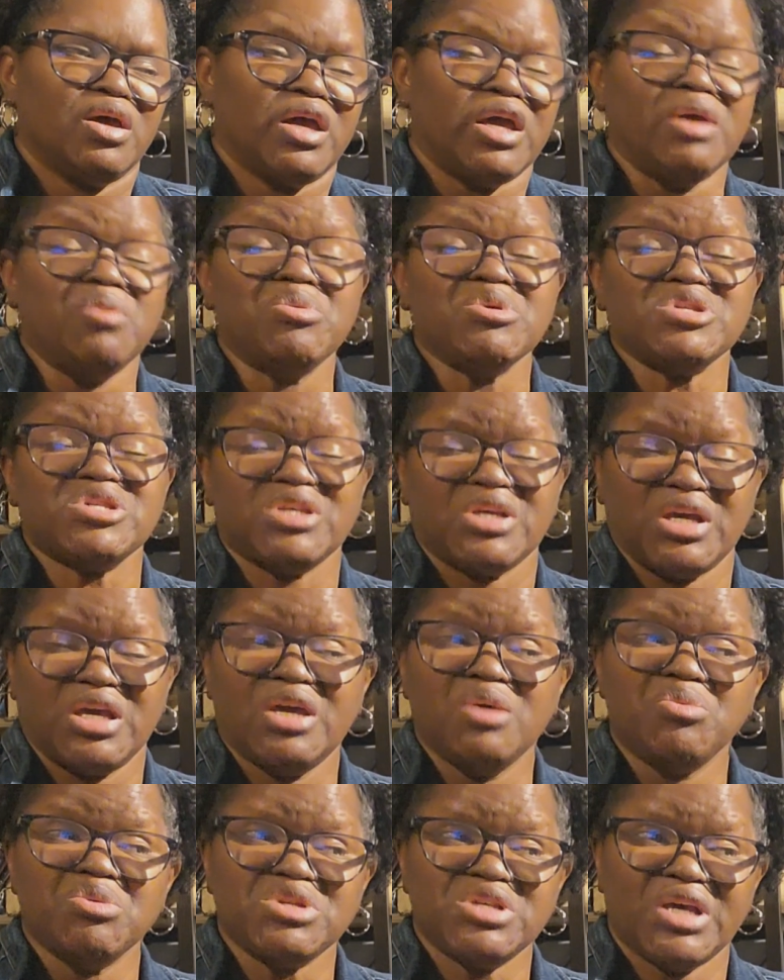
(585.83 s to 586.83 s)
He was
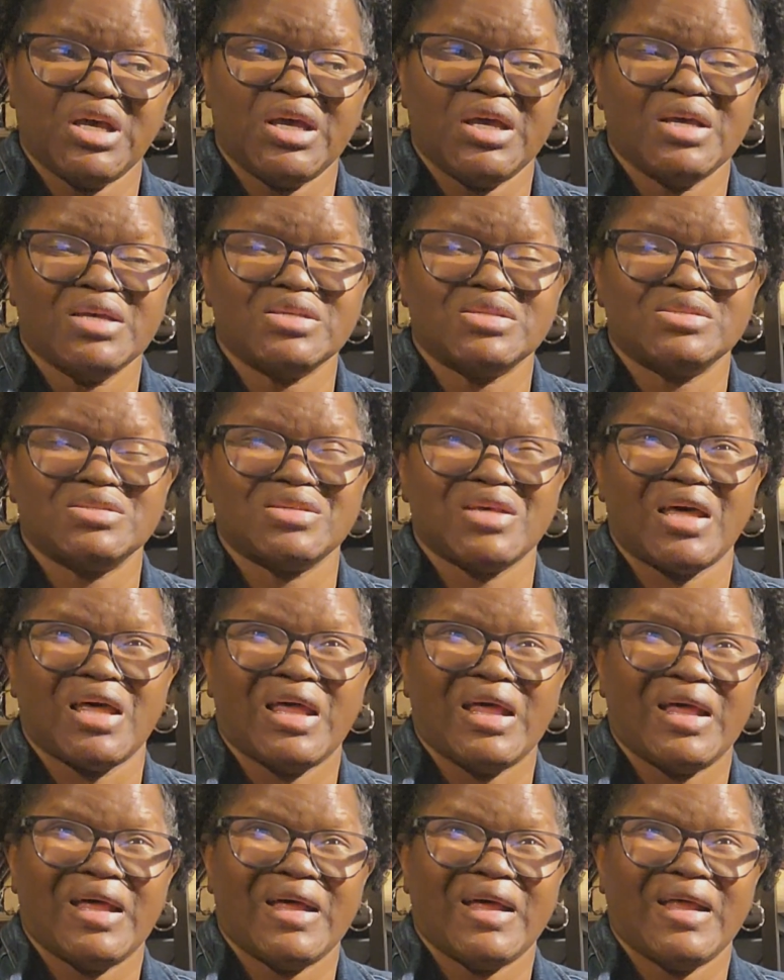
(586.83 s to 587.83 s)
in his
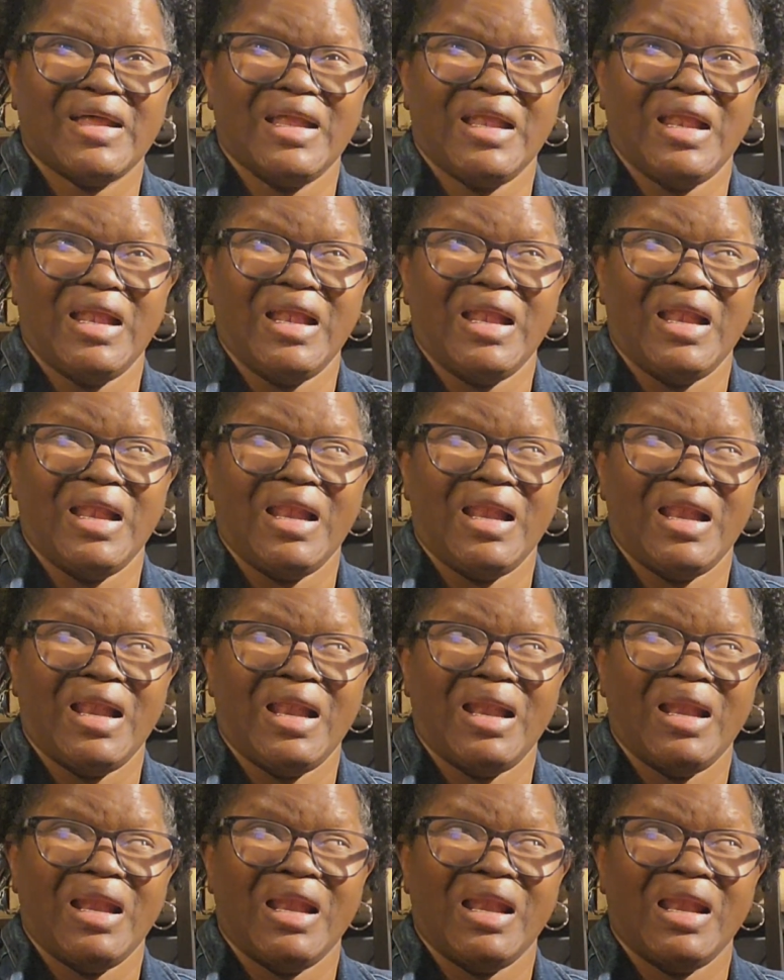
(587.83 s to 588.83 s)

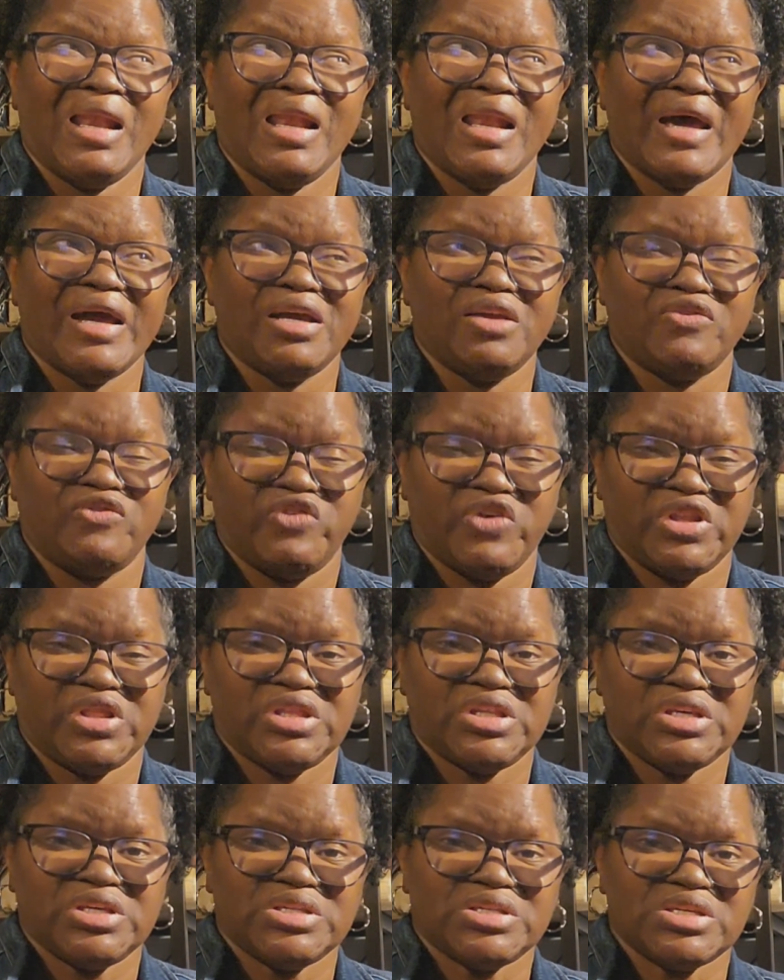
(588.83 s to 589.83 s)
late
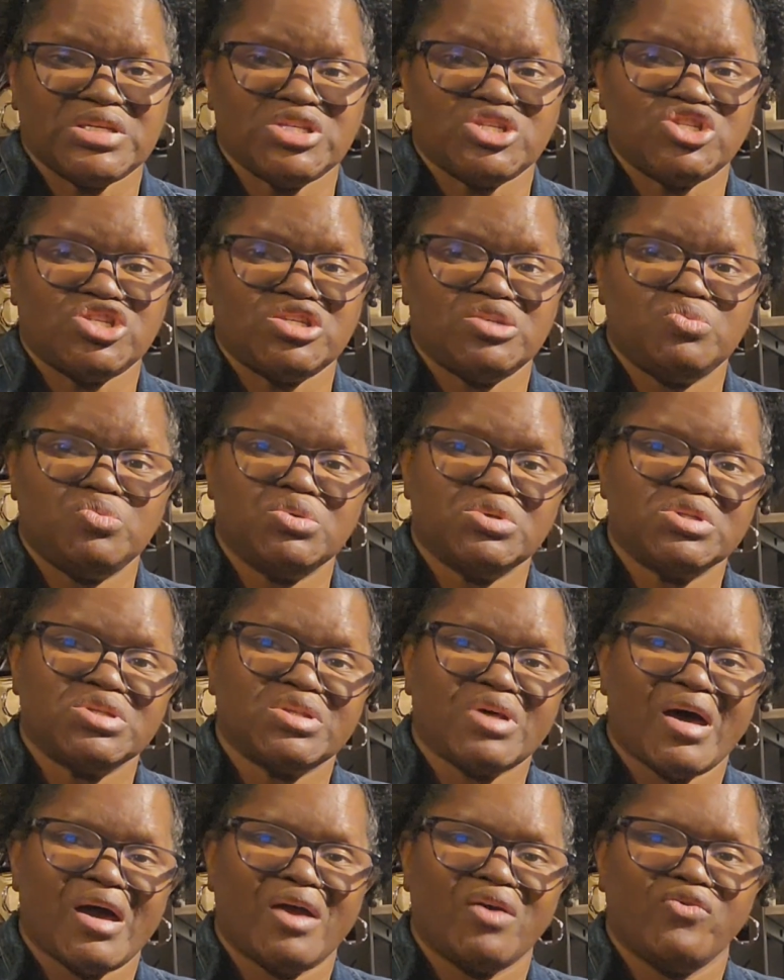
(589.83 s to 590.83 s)
50s. She
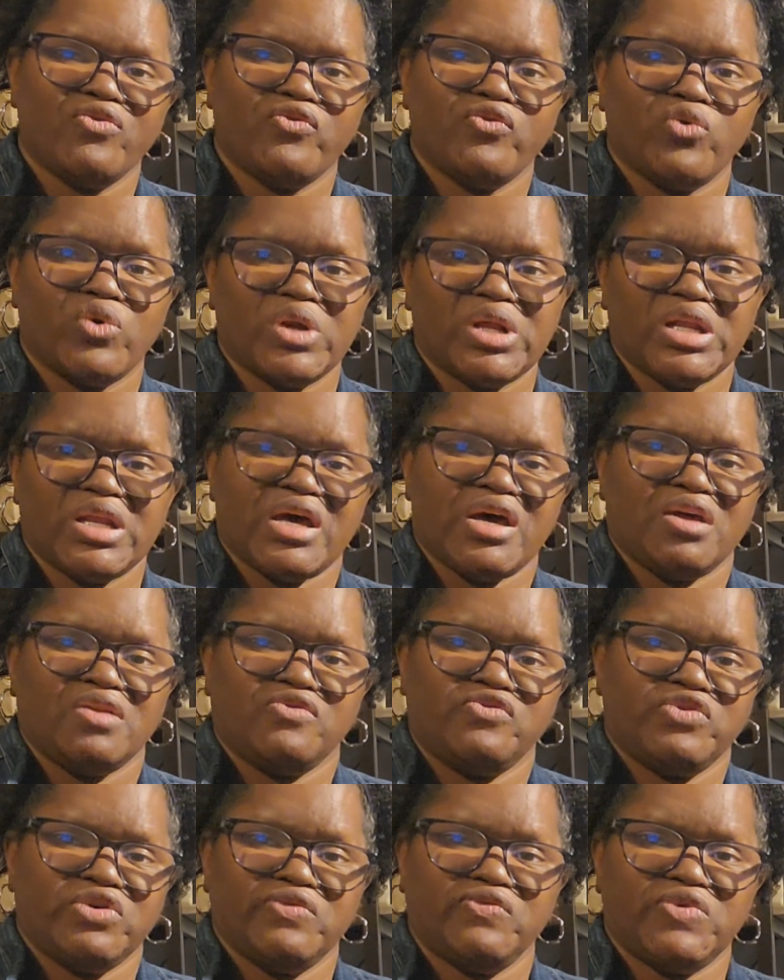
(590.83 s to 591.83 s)
was like
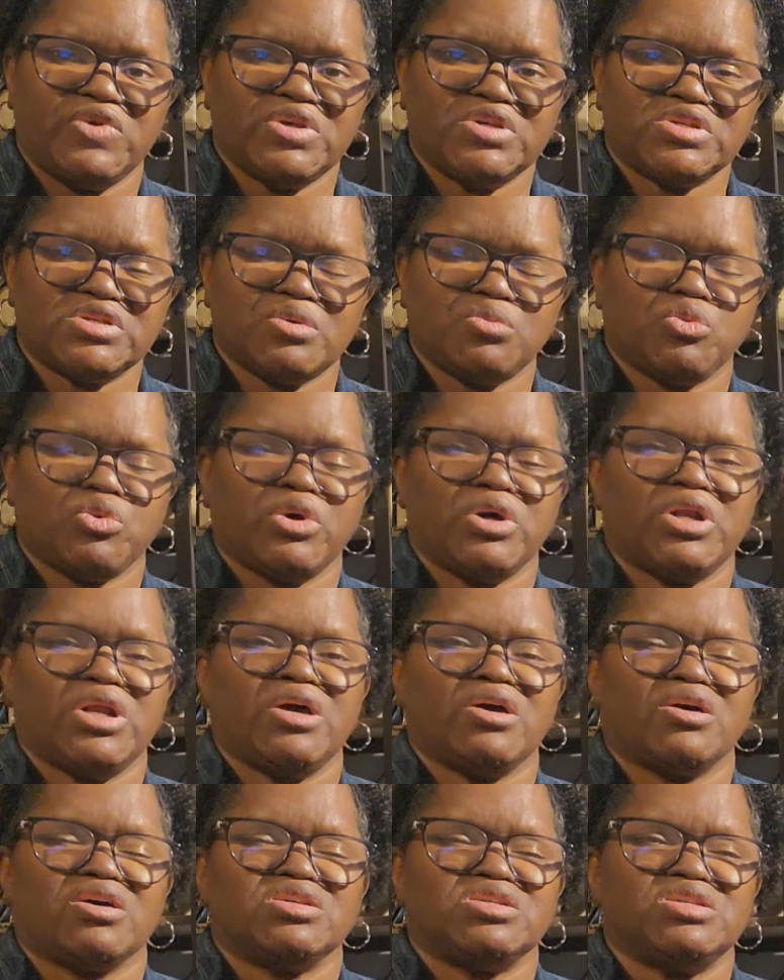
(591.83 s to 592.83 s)
49, 50, somewhere
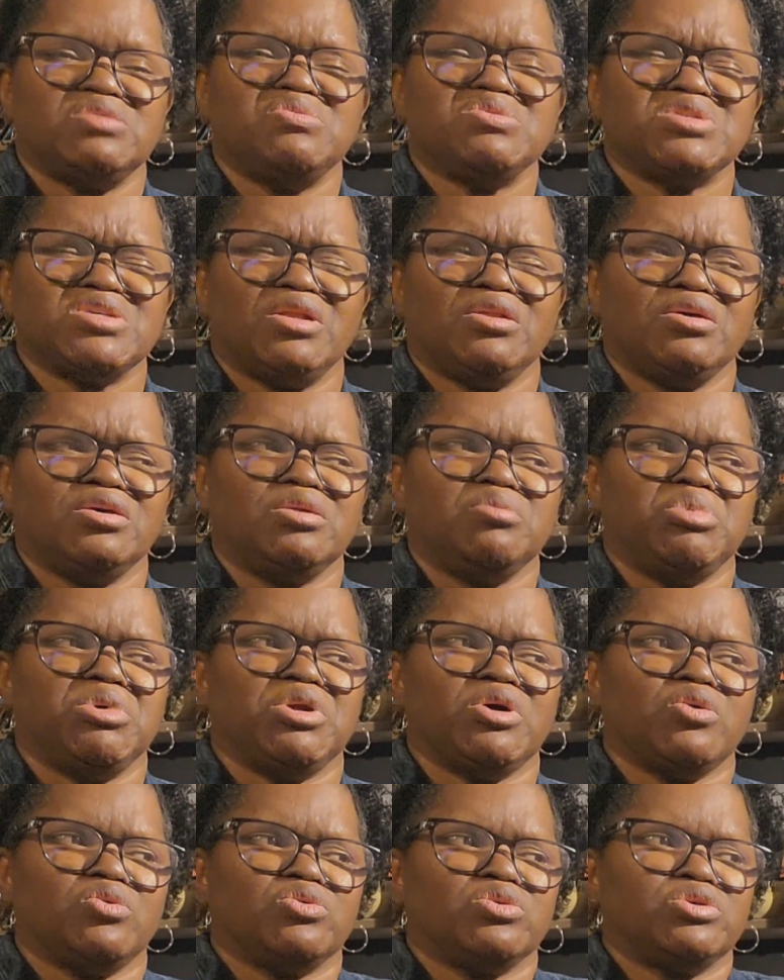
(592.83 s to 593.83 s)
in there, because he was a little
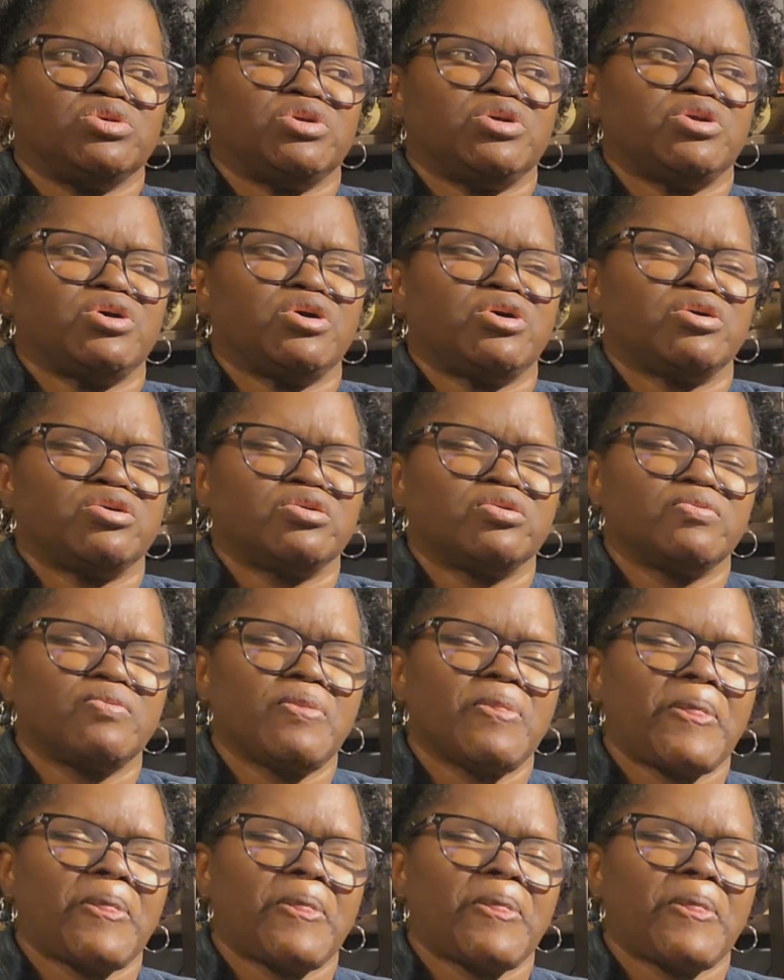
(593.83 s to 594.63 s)
bit older than her.